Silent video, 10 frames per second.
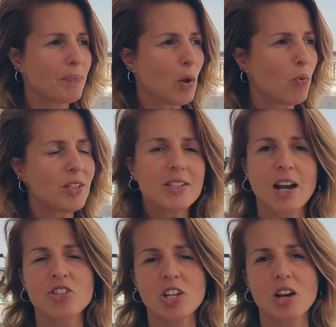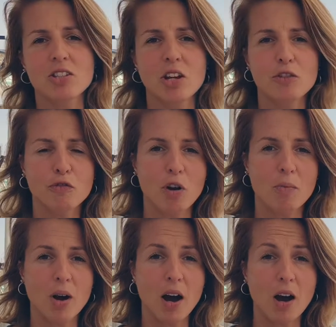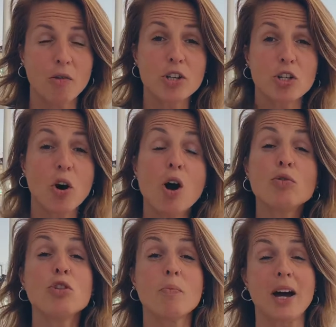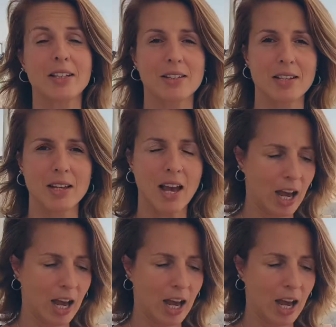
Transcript: we're detaching ourselves from our own humanity.